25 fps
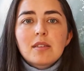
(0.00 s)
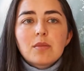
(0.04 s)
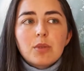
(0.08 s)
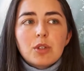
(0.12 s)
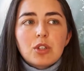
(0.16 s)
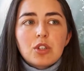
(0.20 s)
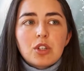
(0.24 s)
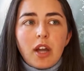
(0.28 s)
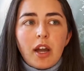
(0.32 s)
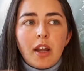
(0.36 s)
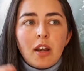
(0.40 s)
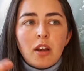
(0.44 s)

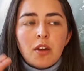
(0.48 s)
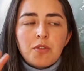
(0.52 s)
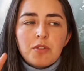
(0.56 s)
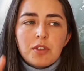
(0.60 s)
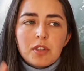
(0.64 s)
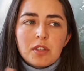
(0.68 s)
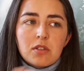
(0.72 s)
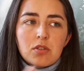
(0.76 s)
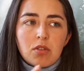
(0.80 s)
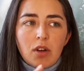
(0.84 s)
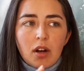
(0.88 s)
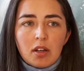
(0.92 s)
which kind of
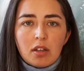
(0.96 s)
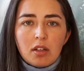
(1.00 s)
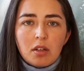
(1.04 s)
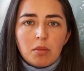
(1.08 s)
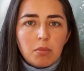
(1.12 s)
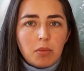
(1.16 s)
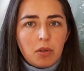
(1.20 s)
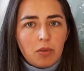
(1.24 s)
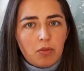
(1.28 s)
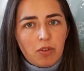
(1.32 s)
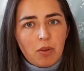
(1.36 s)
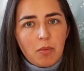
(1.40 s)
distracted
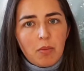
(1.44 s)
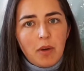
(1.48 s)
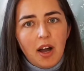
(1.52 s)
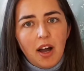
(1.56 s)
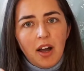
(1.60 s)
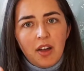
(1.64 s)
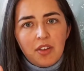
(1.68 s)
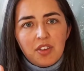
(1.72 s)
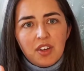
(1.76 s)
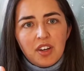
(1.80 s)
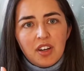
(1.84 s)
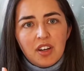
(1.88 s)
me from
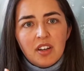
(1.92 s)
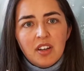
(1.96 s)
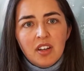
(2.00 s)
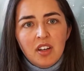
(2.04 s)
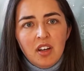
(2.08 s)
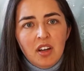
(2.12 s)
other